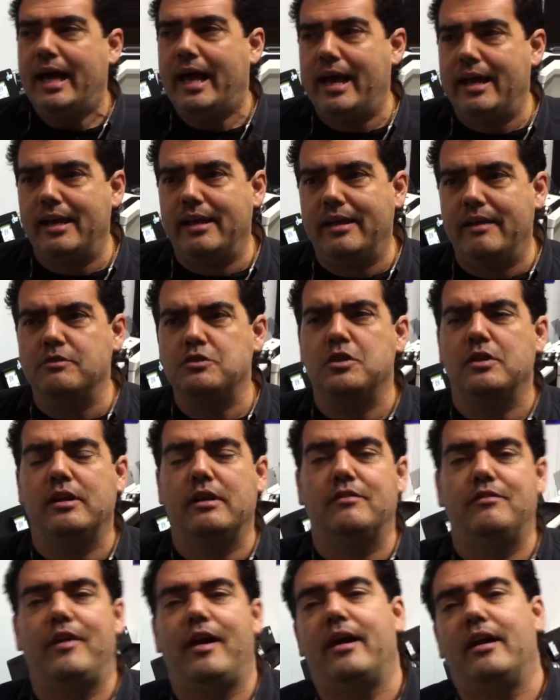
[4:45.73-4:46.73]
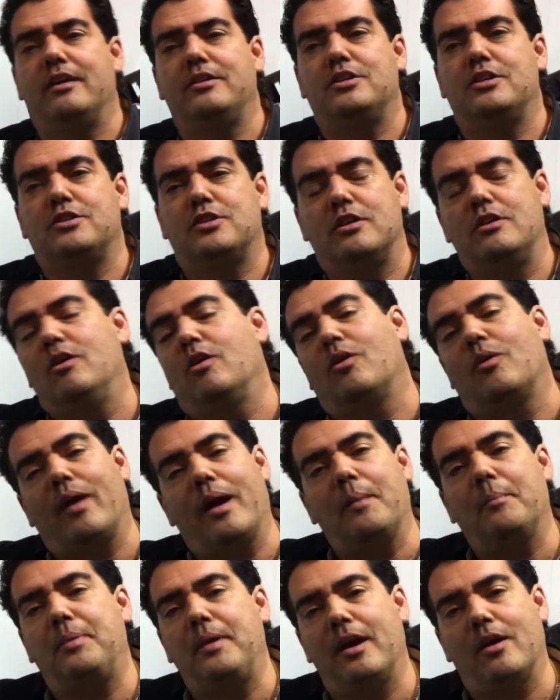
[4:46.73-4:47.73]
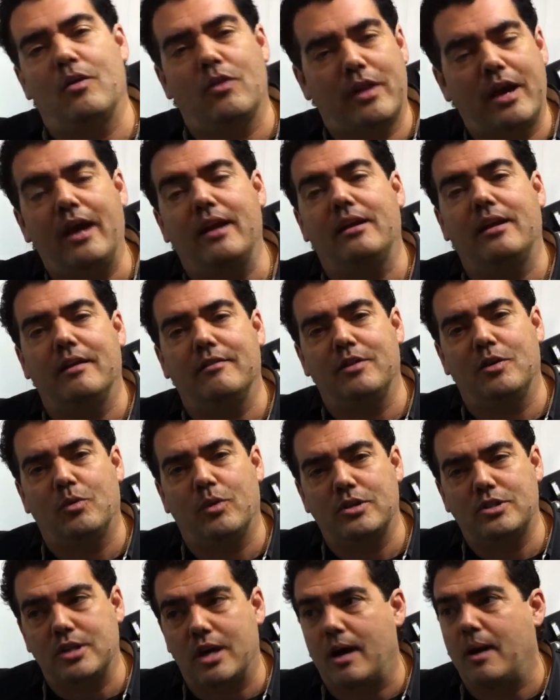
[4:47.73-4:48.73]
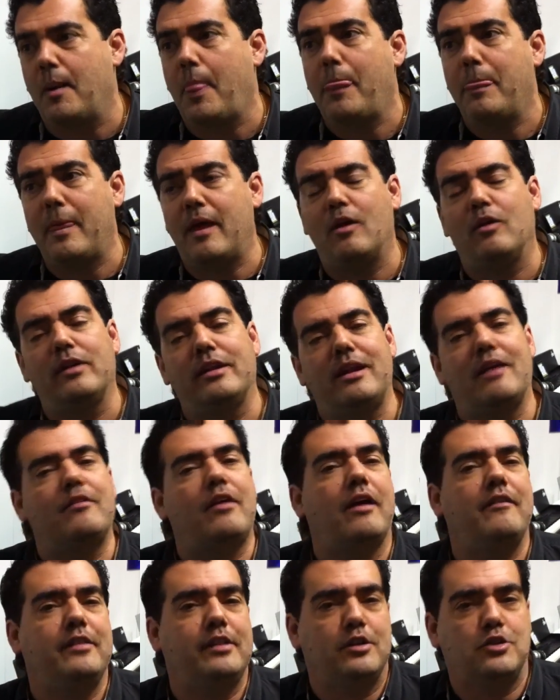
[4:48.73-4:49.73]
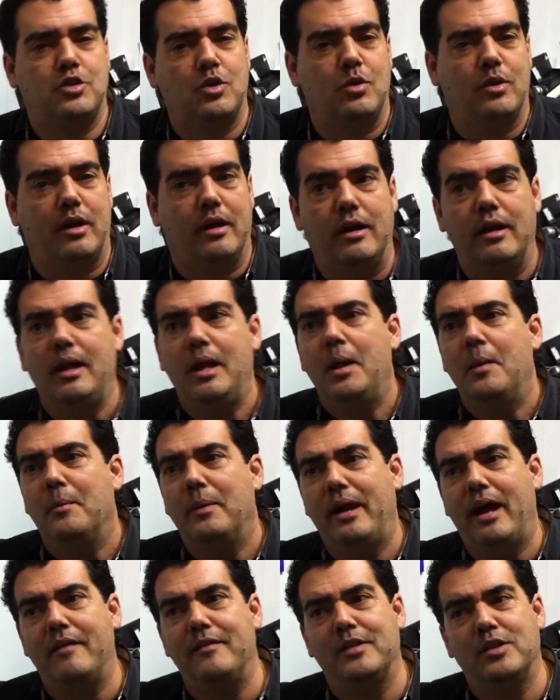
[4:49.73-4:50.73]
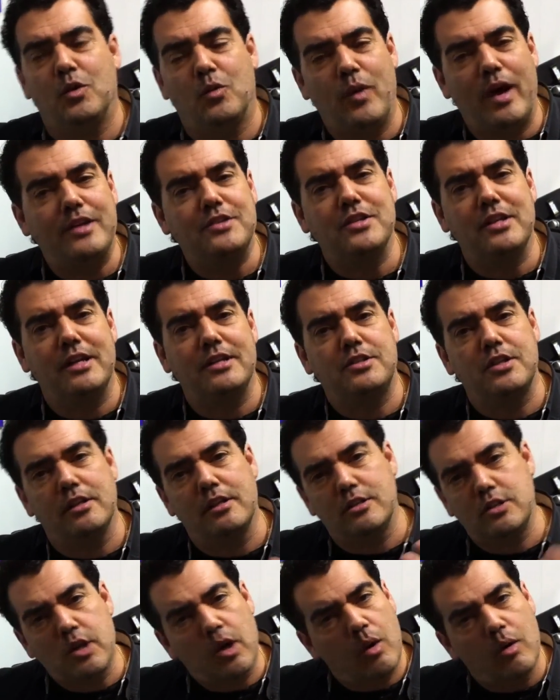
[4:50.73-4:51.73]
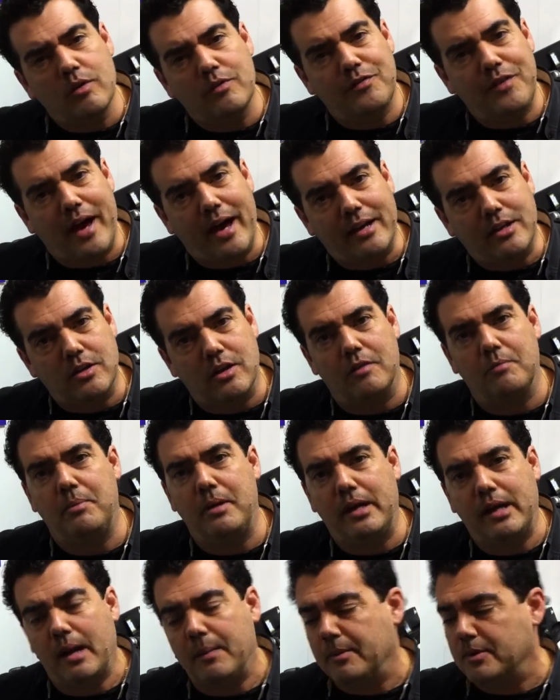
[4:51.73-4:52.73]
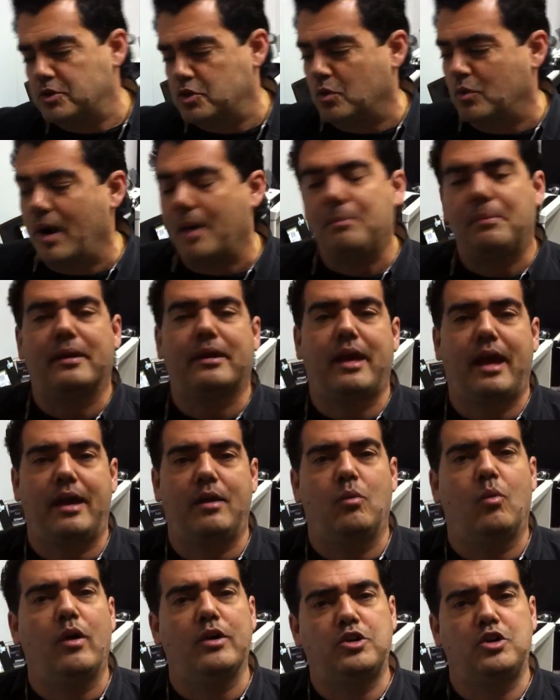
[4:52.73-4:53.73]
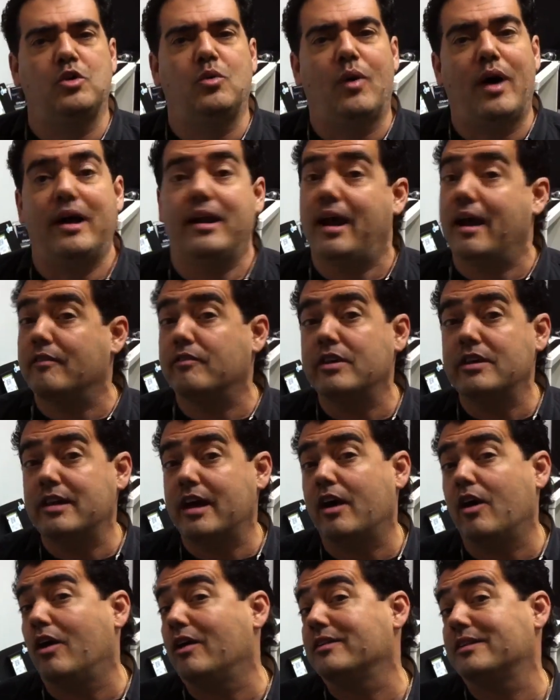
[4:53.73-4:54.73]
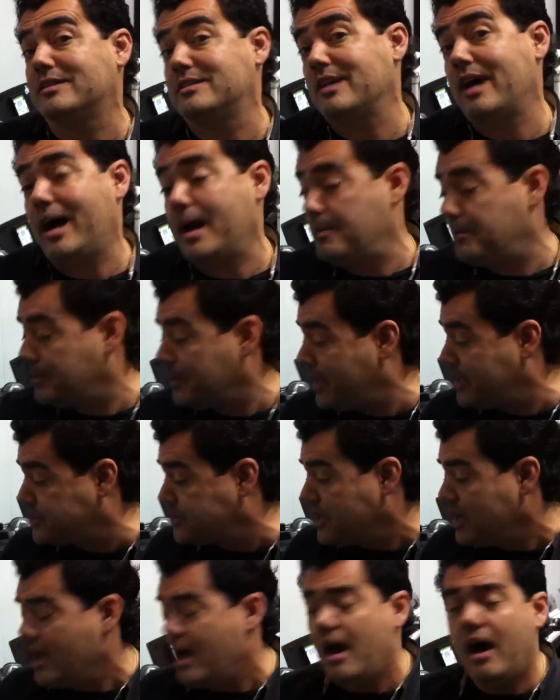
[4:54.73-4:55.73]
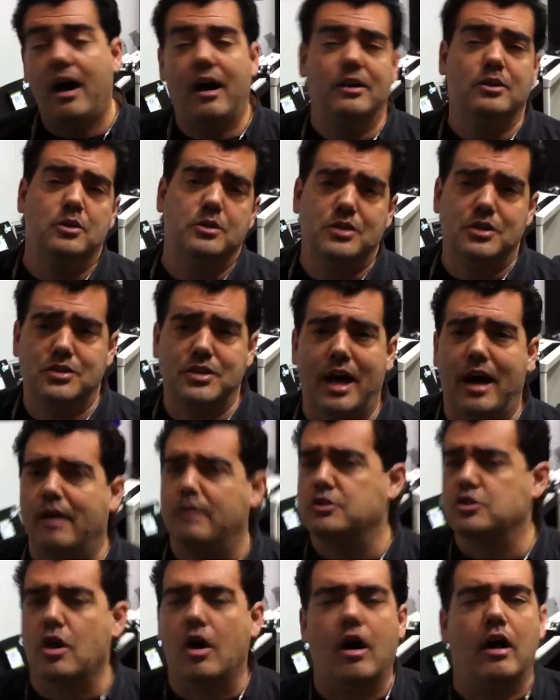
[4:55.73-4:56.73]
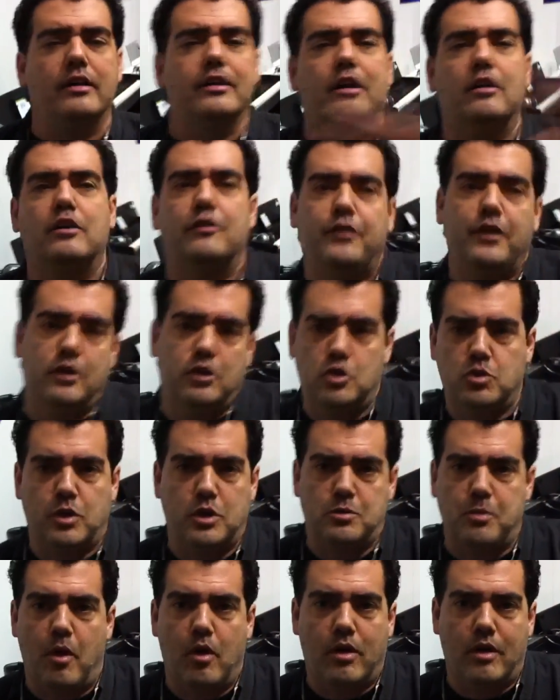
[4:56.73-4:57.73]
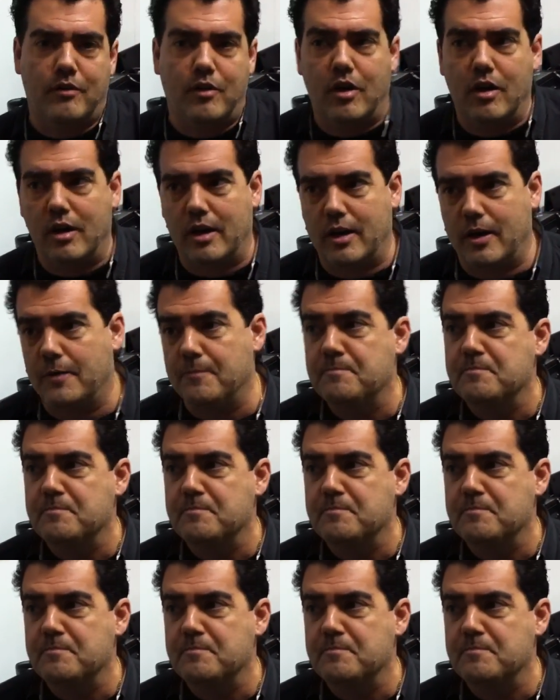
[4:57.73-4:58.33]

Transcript: And it gives you the advantages that no grand piano can give you, which are not only never having to tune it, but having the resonance and the tone factor of being able to replicate what you want every day, all the time. Plus, hundreds of sounds, all the other features we spoke of earlier.